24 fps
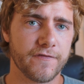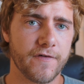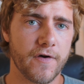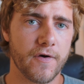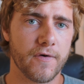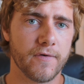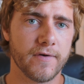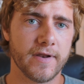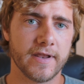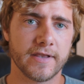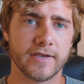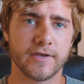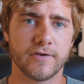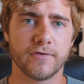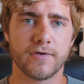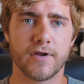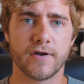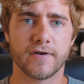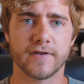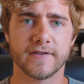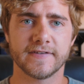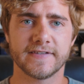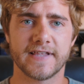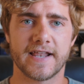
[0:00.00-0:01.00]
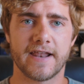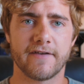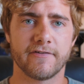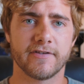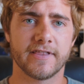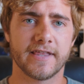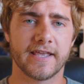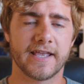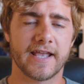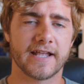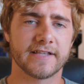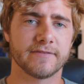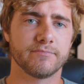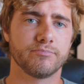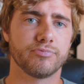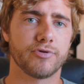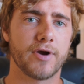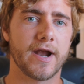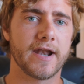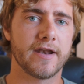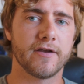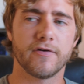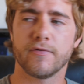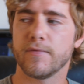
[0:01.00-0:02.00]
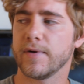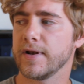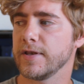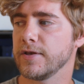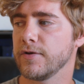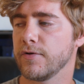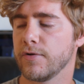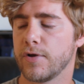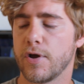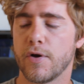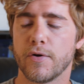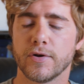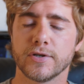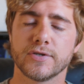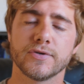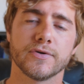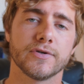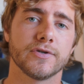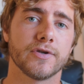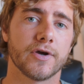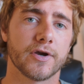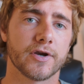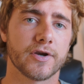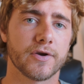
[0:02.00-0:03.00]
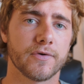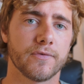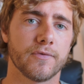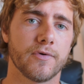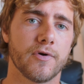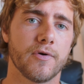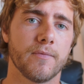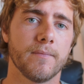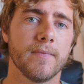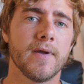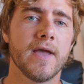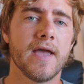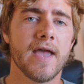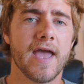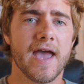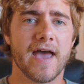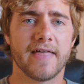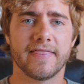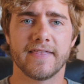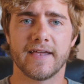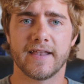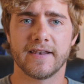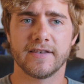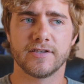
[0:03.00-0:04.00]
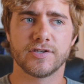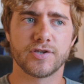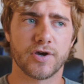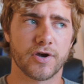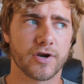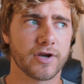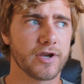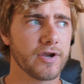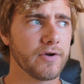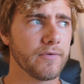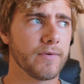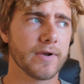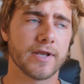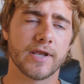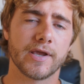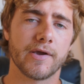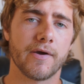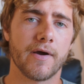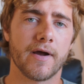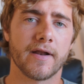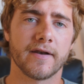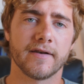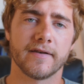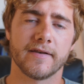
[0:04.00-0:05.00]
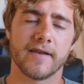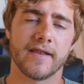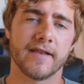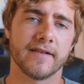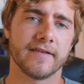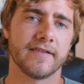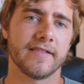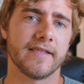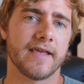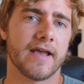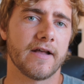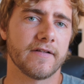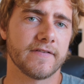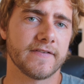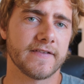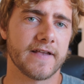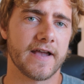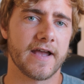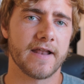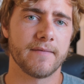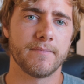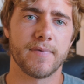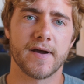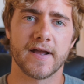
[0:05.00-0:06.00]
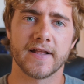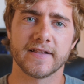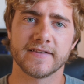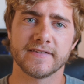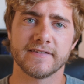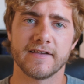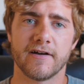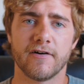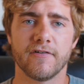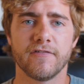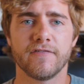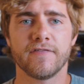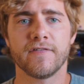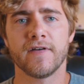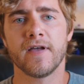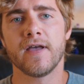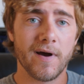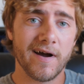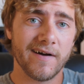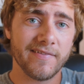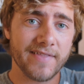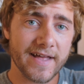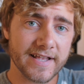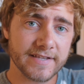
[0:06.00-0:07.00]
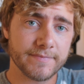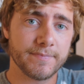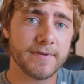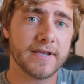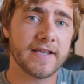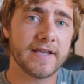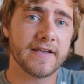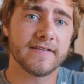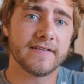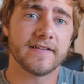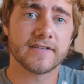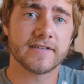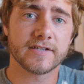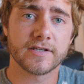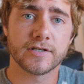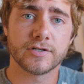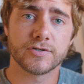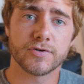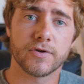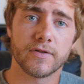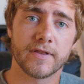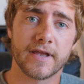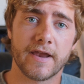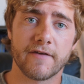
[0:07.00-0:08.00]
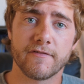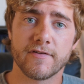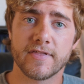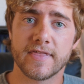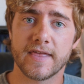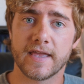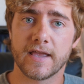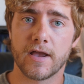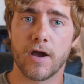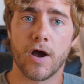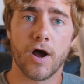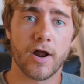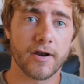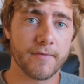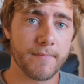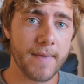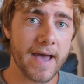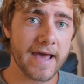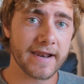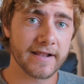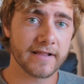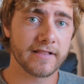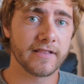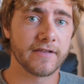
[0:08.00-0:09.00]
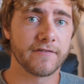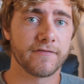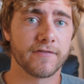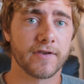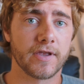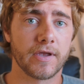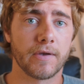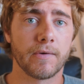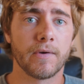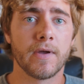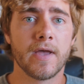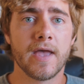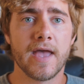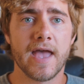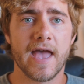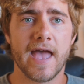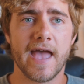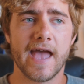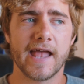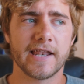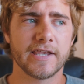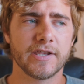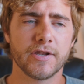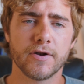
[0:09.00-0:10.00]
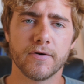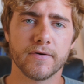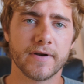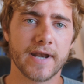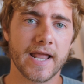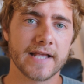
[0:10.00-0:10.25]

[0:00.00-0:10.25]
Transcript: phone and you notice that everything gets brighter when you go into a darker room and then darker when you go out into the outside by itself? Well, that's because it's controlling everything automatically for you, and you don't